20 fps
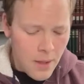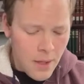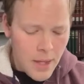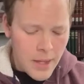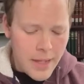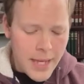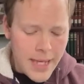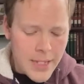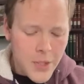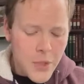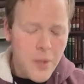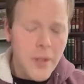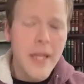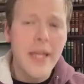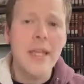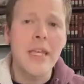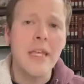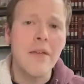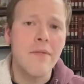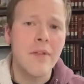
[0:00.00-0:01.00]
Yesterday
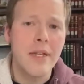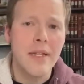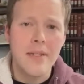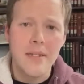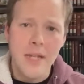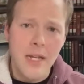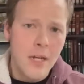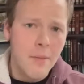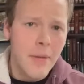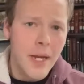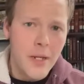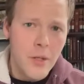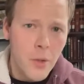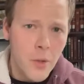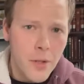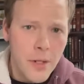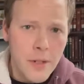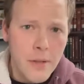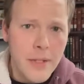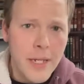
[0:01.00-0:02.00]
evening, Senate
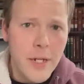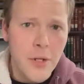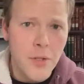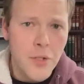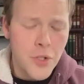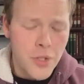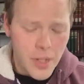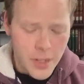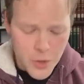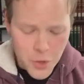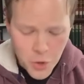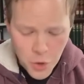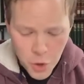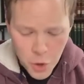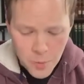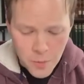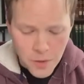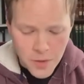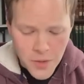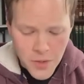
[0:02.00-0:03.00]
Minority Leader Chuck
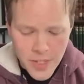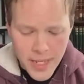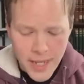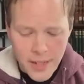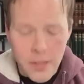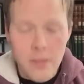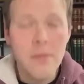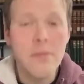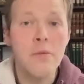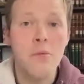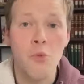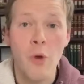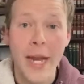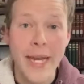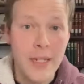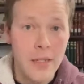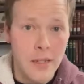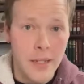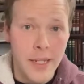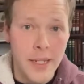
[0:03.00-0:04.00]
Schumer said,
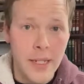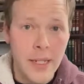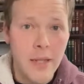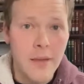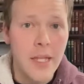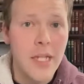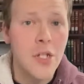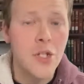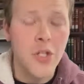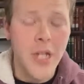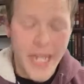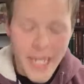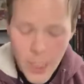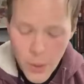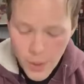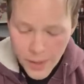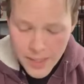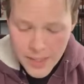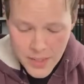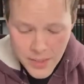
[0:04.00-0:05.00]
rightly, that
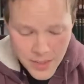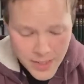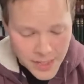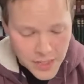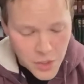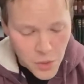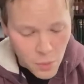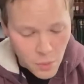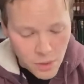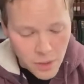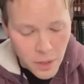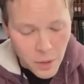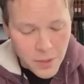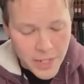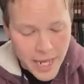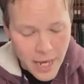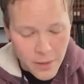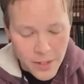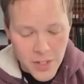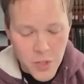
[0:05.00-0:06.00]
January 6th will go
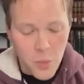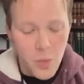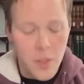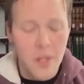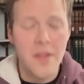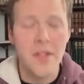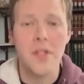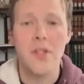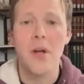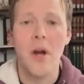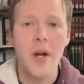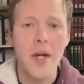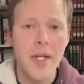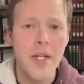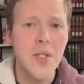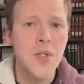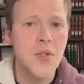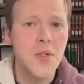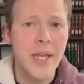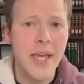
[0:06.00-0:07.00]
down as one of the
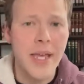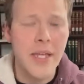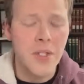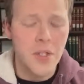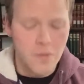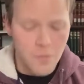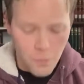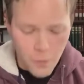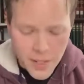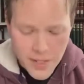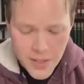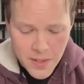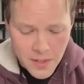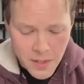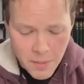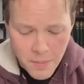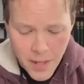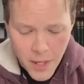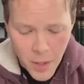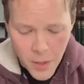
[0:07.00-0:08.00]
darkest days of recent
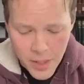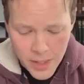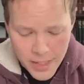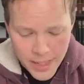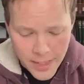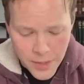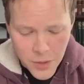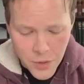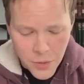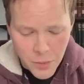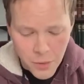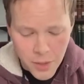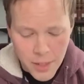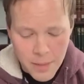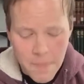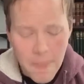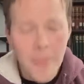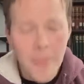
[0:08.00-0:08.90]
American history.